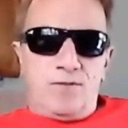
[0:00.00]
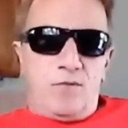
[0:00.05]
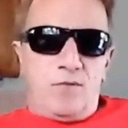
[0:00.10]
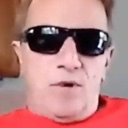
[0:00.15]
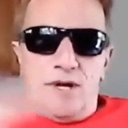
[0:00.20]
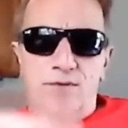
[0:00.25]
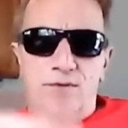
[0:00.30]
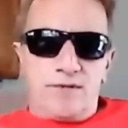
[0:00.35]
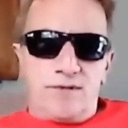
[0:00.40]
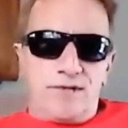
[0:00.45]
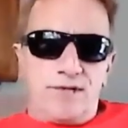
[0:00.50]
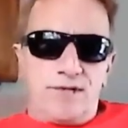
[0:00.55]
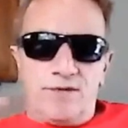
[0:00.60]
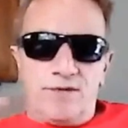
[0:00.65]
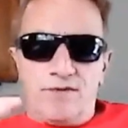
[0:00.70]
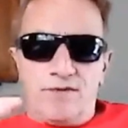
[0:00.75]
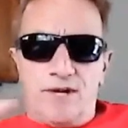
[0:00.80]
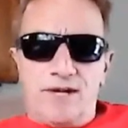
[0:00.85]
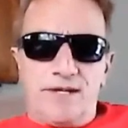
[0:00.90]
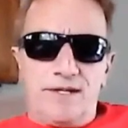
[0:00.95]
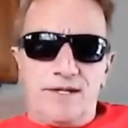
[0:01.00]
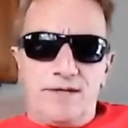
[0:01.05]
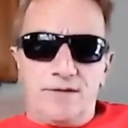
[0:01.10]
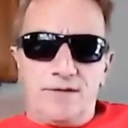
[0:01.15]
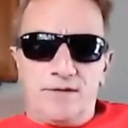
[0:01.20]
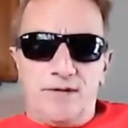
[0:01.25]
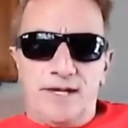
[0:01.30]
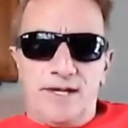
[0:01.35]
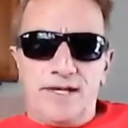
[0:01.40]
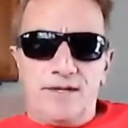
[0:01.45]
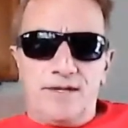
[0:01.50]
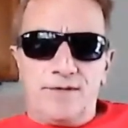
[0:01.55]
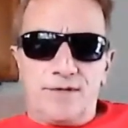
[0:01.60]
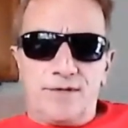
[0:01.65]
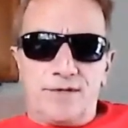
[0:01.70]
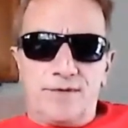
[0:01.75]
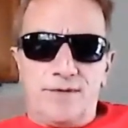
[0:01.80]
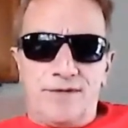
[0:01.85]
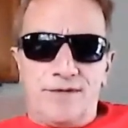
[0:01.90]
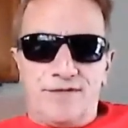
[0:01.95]
But why wasn't she writing in her
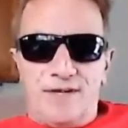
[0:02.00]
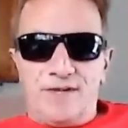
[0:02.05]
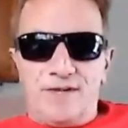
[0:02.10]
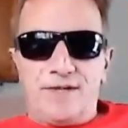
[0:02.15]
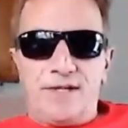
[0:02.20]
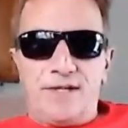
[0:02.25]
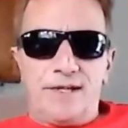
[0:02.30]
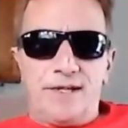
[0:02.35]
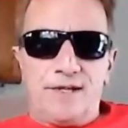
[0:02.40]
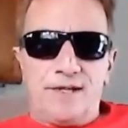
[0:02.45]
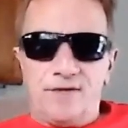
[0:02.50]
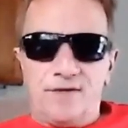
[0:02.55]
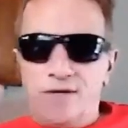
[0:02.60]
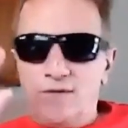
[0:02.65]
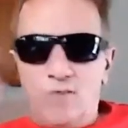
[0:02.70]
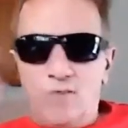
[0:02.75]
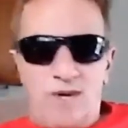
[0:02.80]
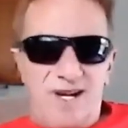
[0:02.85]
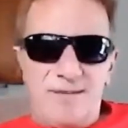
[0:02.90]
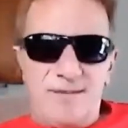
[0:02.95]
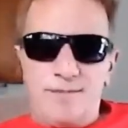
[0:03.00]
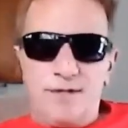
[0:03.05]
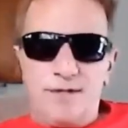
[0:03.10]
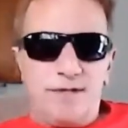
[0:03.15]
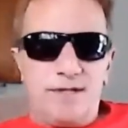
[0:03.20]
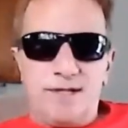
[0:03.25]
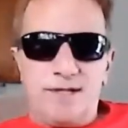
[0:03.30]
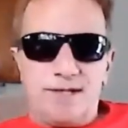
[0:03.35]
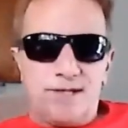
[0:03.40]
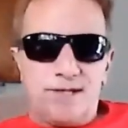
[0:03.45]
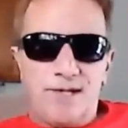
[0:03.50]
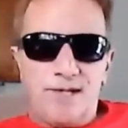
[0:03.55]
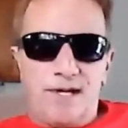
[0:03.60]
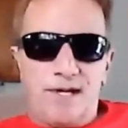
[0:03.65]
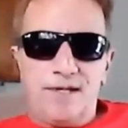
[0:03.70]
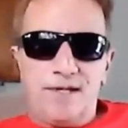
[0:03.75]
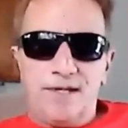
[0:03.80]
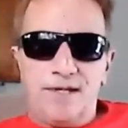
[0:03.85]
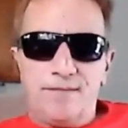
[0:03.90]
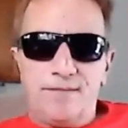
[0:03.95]
language? I found out later on why, but it's
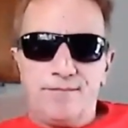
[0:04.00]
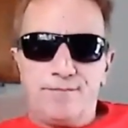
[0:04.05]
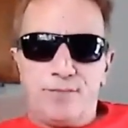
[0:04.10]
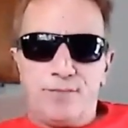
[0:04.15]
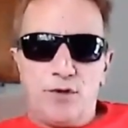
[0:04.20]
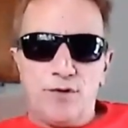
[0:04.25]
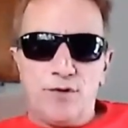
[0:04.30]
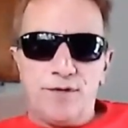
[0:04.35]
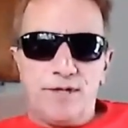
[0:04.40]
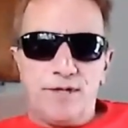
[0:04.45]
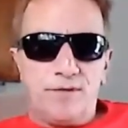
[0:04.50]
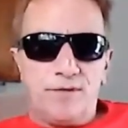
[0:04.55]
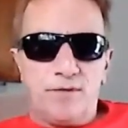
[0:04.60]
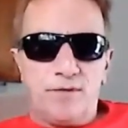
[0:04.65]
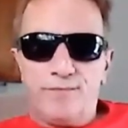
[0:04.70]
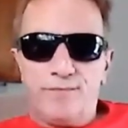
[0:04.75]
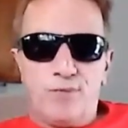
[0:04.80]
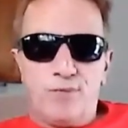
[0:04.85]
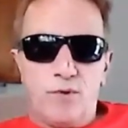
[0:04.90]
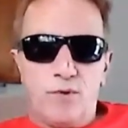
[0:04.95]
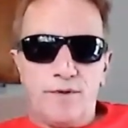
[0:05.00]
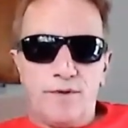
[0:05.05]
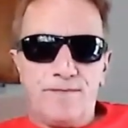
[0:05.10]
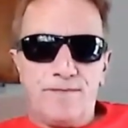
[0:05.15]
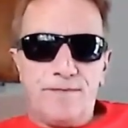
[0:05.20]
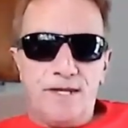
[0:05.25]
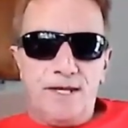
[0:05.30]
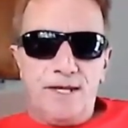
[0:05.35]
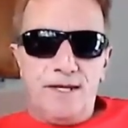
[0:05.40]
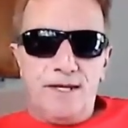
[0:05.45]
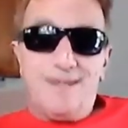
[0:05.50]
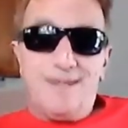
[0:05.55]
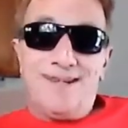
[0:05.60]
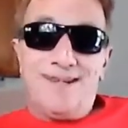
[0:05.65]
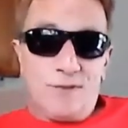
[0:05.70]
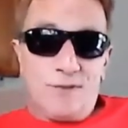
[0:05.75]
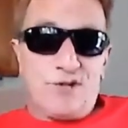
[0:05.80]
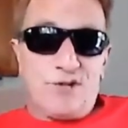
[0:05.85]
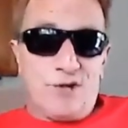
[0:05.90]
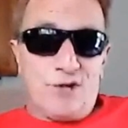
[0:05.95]
not pertinent or important.
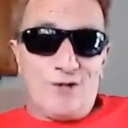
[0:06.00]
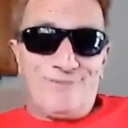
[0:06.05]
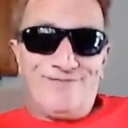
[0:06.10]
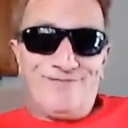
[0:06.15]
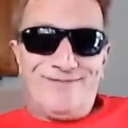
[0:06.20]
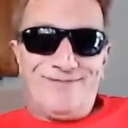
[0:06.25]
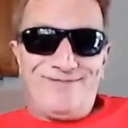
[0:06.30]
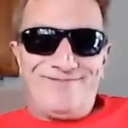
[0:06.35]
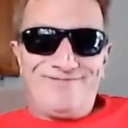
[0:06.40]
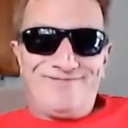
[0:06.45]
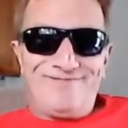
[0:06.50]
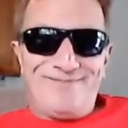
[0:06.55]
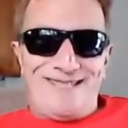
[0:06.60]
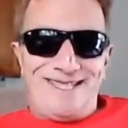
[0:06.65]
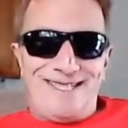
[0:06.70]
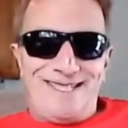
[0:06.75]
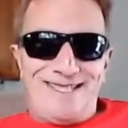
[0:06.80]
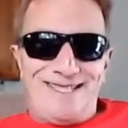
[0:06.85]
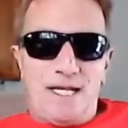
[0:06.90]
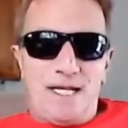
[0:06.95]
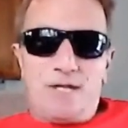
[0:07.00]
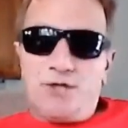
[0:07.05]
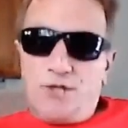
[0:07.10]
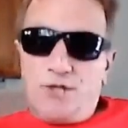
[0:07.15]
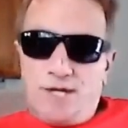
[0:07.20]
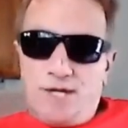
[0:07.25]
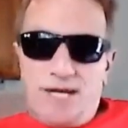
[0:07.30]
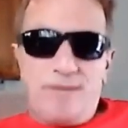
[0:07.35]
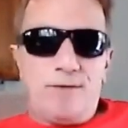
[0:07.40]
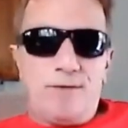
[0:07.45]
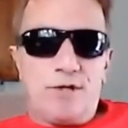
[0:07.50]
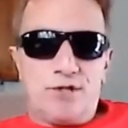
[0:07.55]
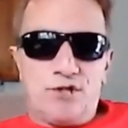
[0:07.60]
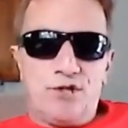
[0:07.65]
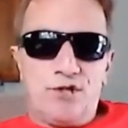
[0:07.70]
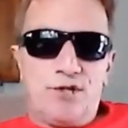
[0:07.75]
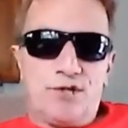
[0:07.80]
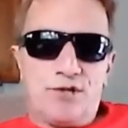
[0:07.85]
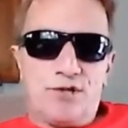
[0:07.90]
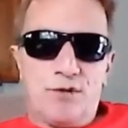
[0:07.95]
It was her. And she came on
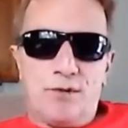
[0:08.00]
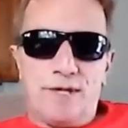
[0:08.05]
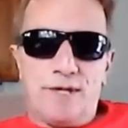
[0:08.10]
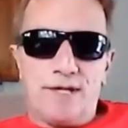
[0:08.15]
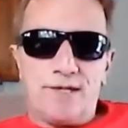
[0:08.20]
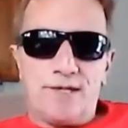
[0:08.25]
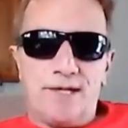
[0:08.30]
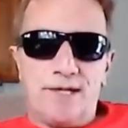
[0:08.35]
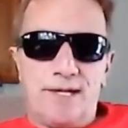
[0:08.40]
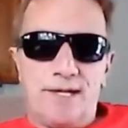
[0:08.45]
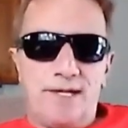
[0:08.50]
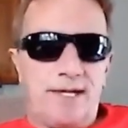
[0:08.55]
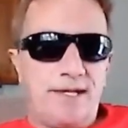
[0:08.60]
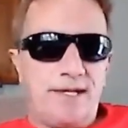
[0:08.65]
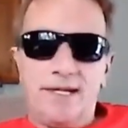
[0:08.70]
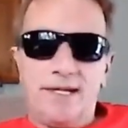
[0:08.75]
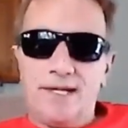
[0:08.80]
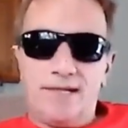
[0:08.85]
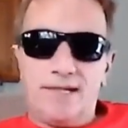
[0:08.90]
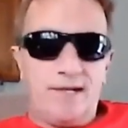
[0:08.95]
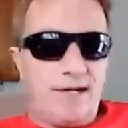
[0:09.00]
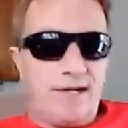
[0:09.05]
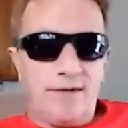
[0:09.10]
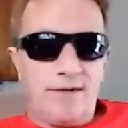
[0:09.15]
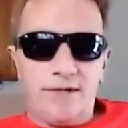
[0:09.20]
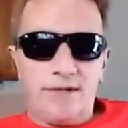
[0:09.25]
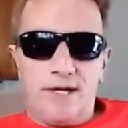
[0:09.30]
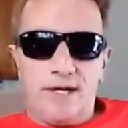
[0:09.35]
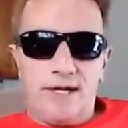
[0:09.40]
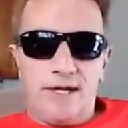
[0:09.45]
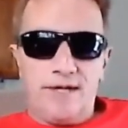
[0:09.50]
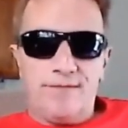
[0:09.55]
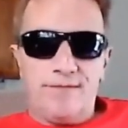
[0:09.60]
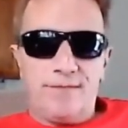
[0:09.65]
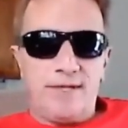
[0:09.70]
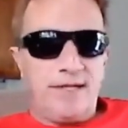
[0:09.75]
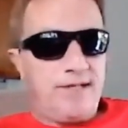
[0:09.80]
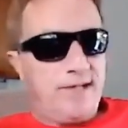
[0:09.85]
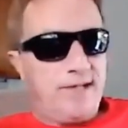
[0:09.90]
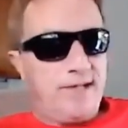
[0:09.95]
She's show last night. I didn't get to hear it
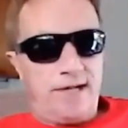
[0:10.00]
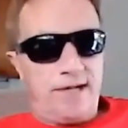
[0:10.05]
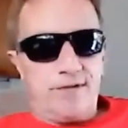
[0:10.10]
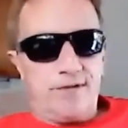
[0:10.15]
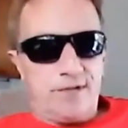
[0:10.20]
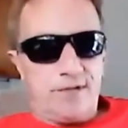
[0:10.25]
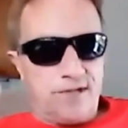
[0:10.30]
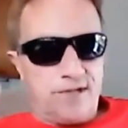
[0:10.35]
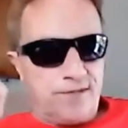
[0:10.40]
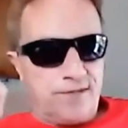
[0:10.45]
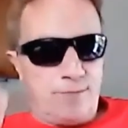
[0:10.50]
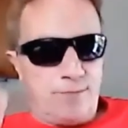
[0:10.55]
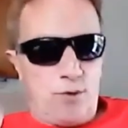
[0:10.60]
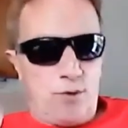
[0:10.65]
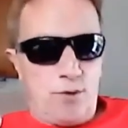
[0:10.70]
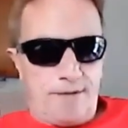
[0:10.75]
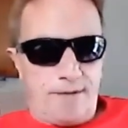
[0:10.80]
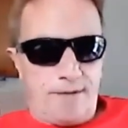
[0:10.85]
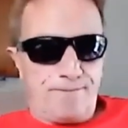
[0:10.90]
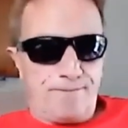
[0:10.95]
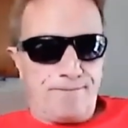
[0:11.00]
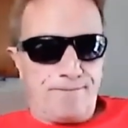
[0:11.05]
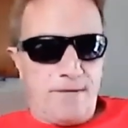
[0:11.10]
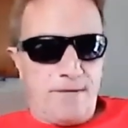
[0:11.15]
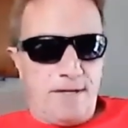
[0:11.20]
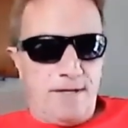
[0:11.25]
live, but I did hear it this morning.